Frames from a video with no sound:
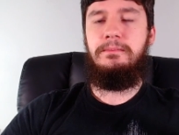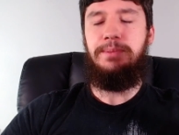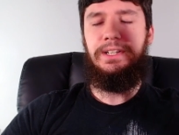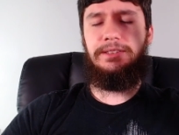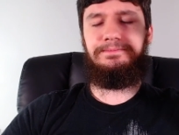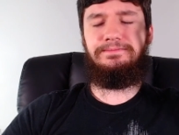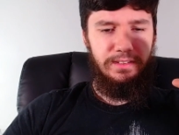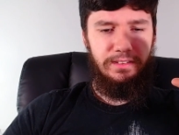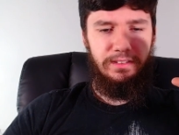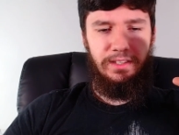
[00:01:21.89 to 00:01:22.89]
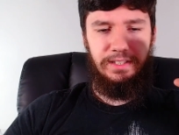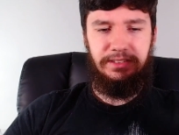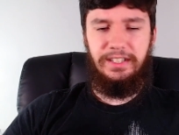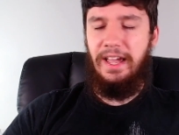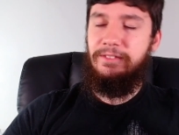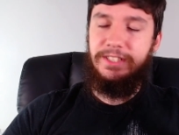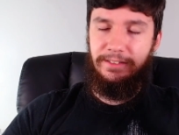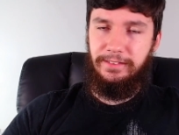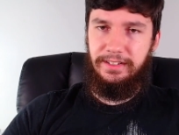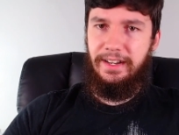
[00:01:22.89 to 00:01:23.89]
but it's going to have a
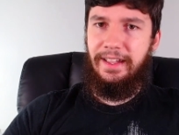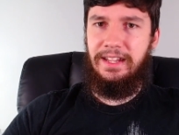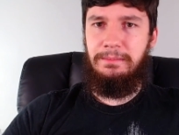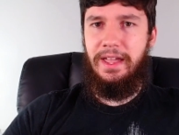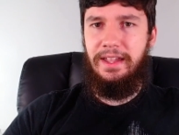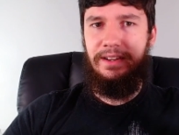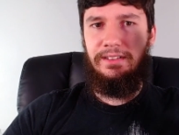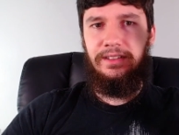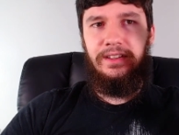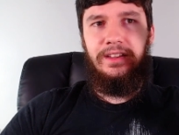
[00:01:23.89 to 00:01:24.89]
different name. And